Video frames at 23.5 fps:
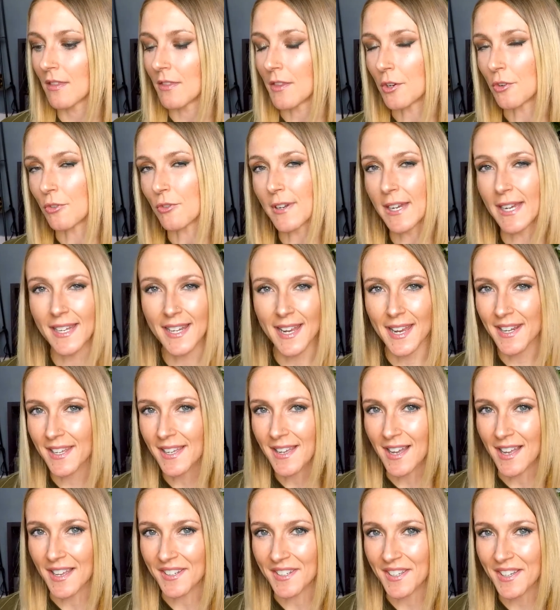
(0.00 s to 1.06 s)
The green
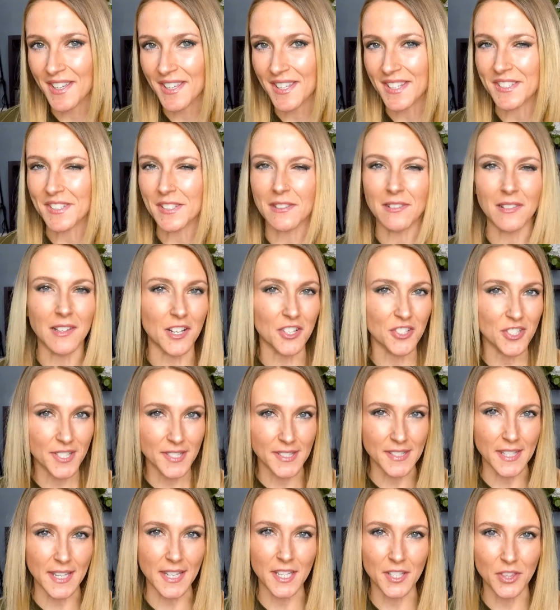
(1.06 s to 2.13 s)
anaconda is the largest
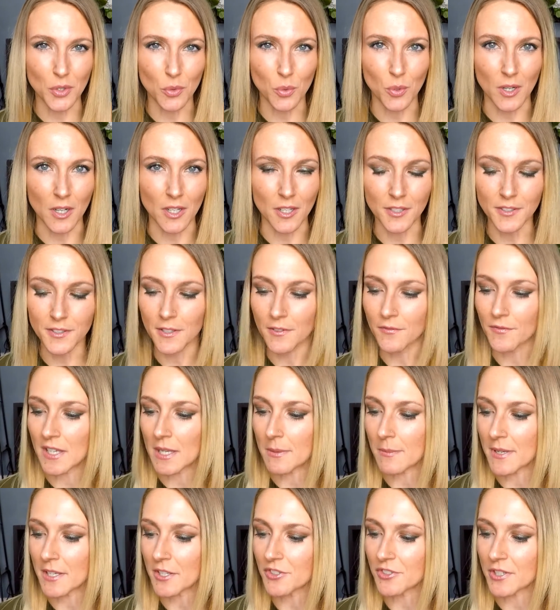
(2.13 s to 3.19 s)
snake in the world,
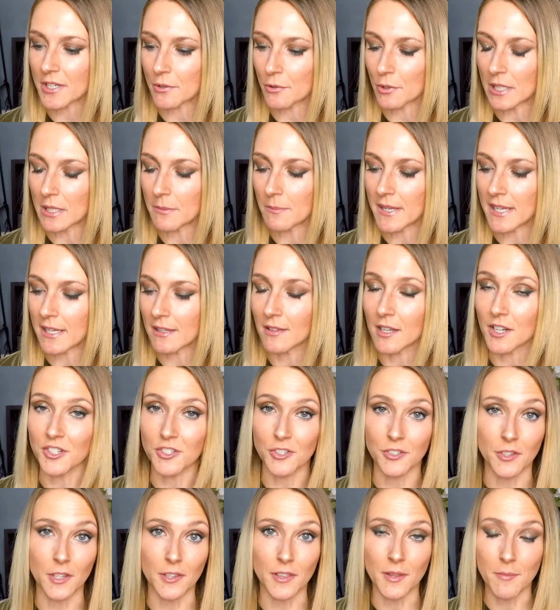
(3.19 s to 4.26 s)
females generally being larger
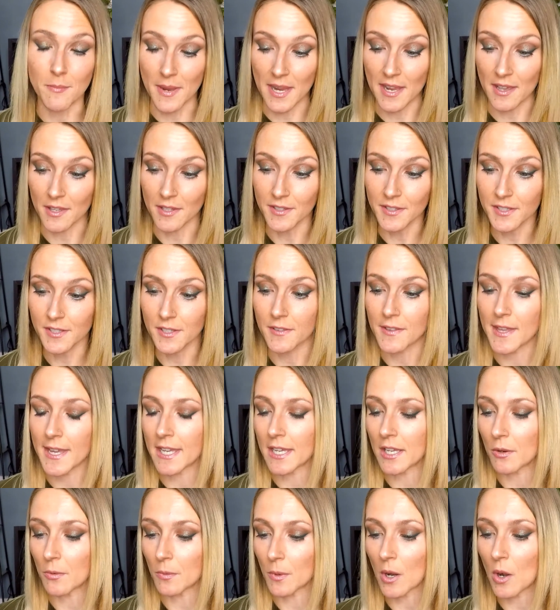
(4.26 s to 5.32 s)
than the males. They
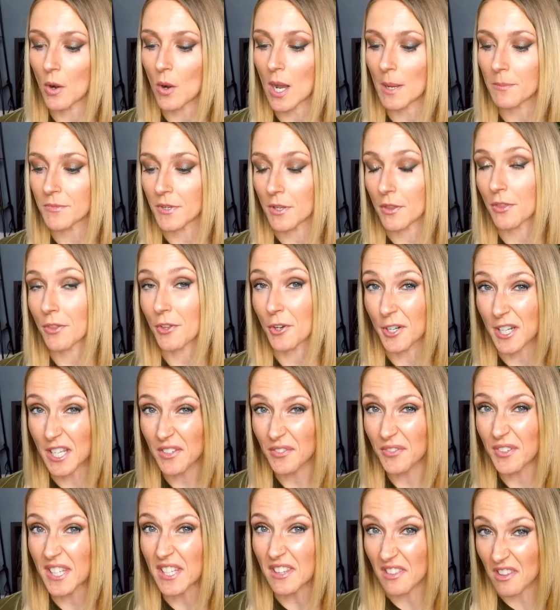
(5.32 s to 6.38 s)
can grow up to 30
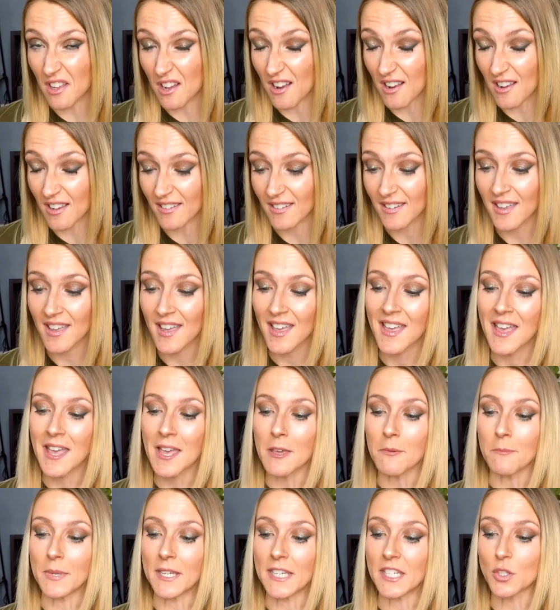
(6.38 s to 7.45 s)
feet long,
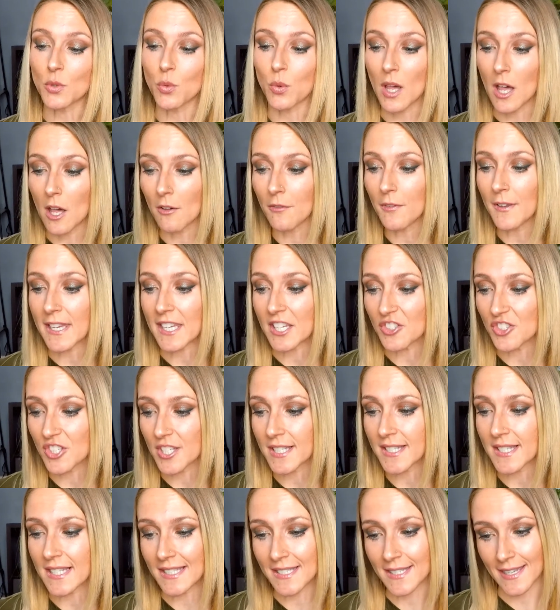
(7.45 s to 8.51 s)
be 12
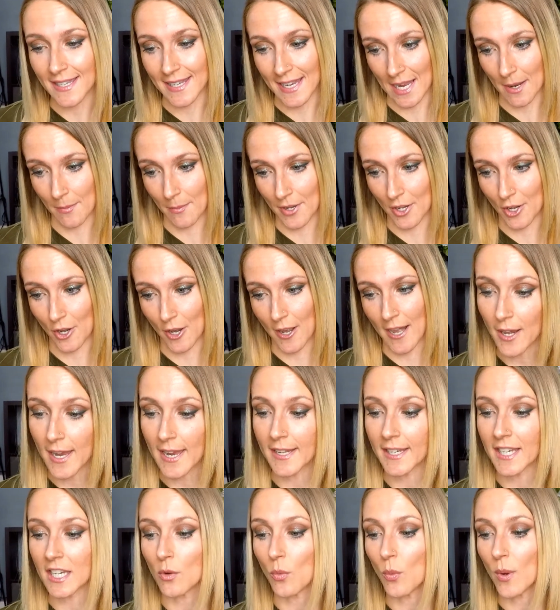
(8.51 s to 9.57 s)
inches in diameter,
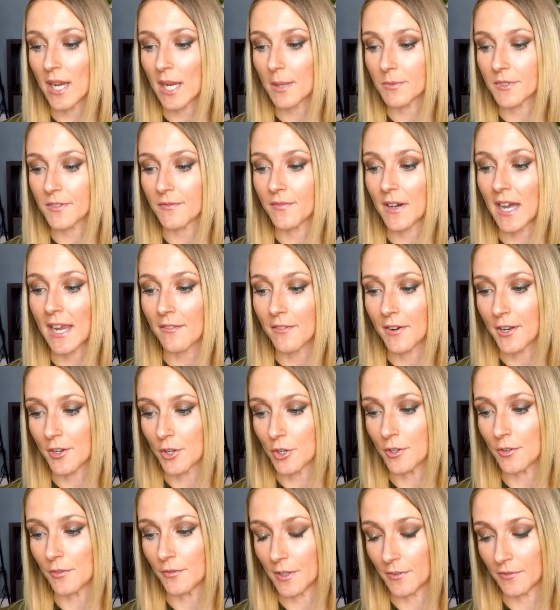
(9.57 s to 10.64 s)
and can weigh up to
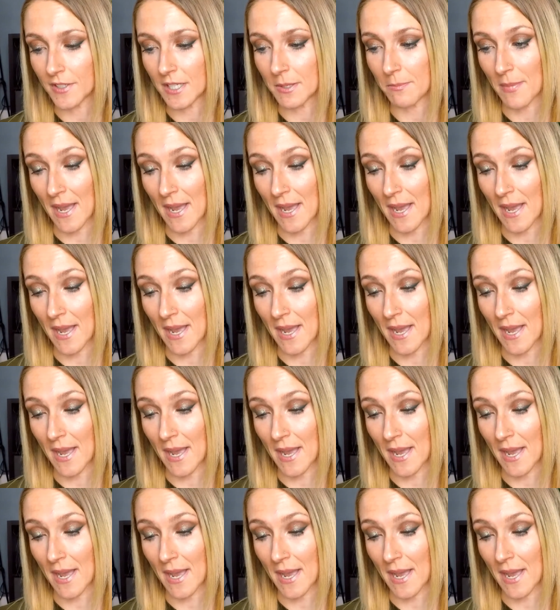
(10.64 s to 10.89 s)
550